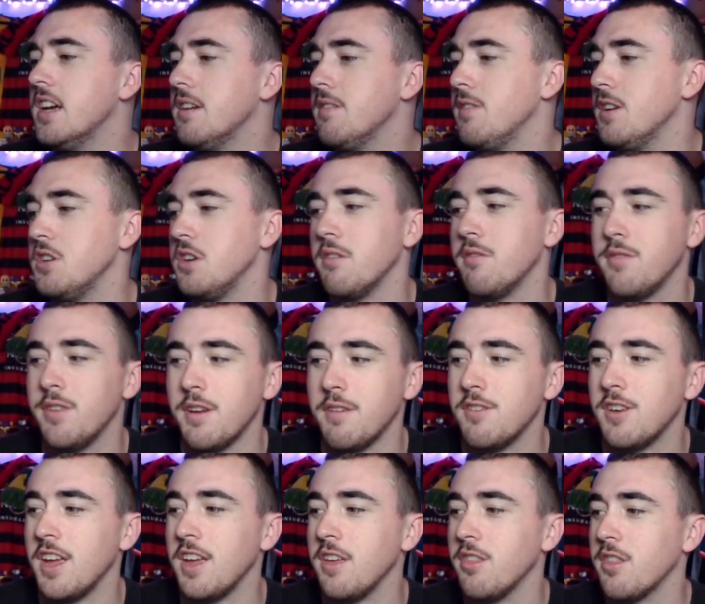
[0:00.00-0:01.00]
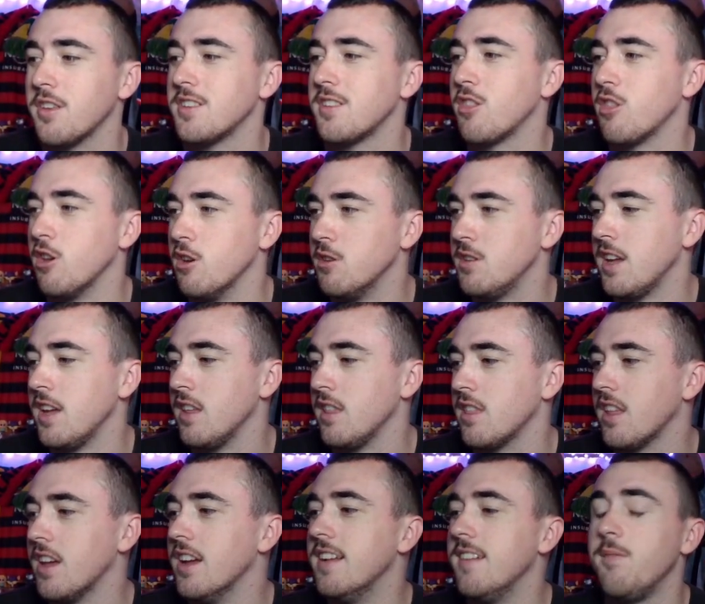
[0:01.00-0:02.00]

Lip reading: finishing 15th, 13th,